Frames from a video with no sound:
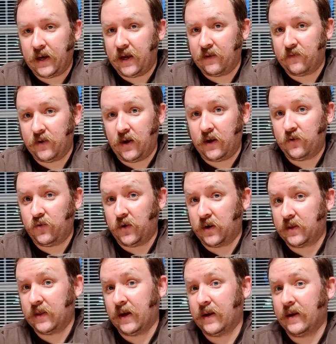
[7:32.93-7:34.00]
I have not
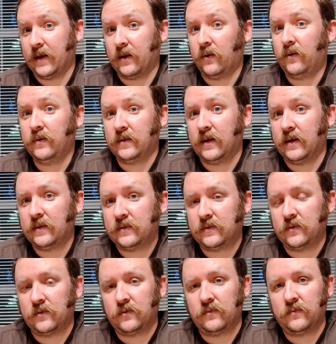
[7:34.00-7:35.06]
drunk that at all yet,
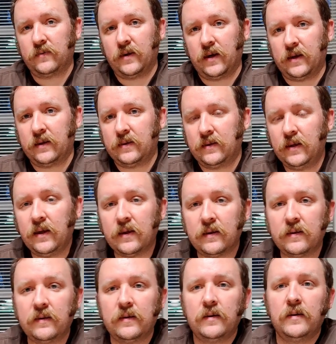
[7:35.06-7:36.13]
so I
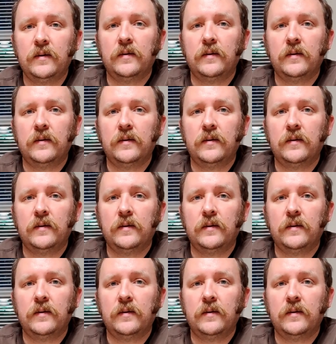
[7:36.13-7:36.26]
intend